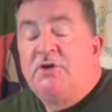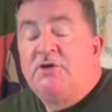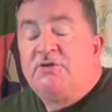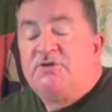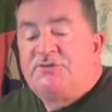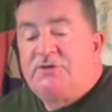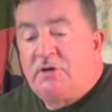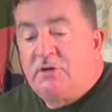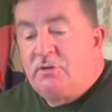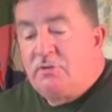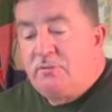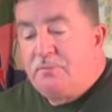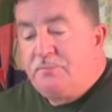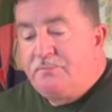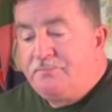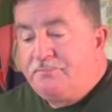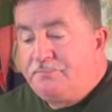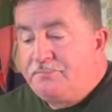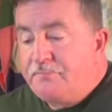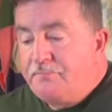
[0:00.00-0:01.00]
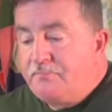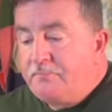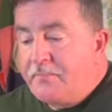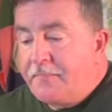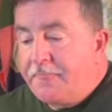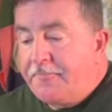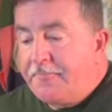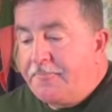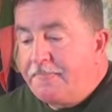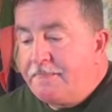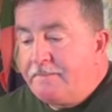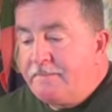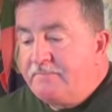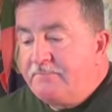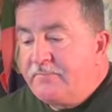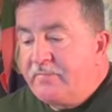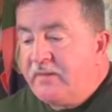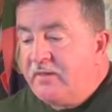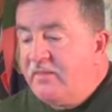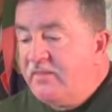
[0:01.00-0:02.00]
So,
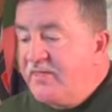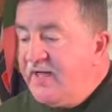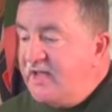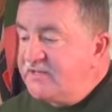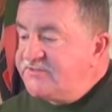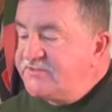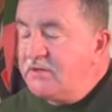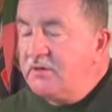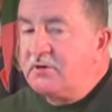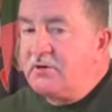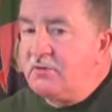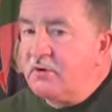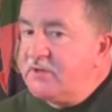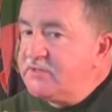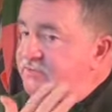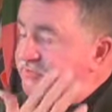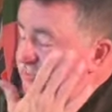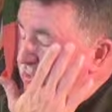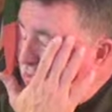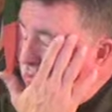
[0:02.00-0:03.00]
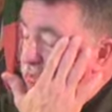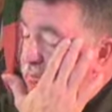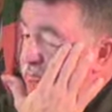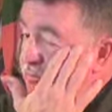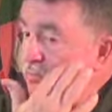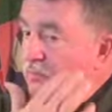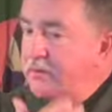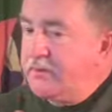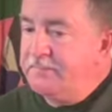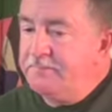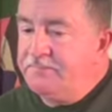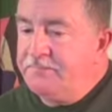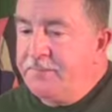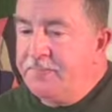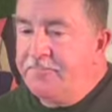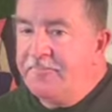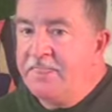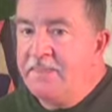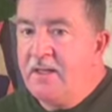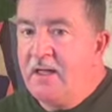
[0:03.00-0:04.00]
that's a great starting point.
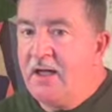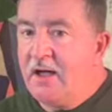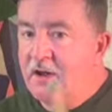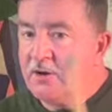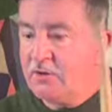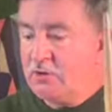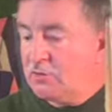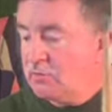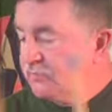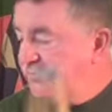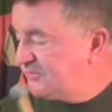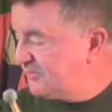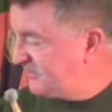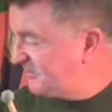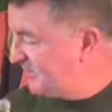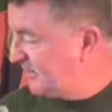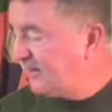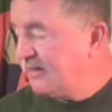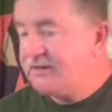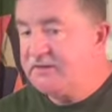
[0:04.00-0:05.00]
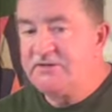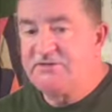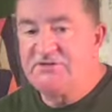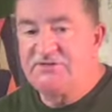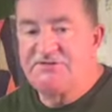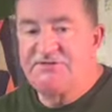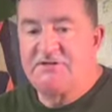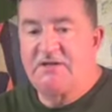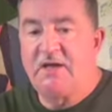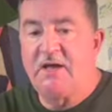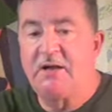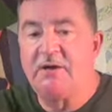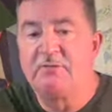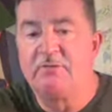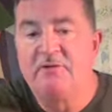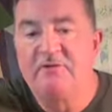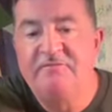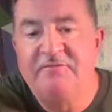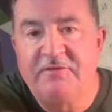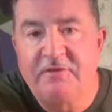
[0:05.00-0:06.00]
How to hold the stick. And just to kind of
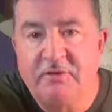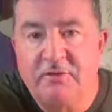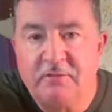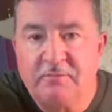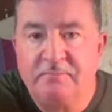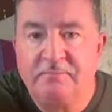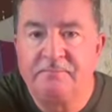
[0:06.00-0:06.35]
review,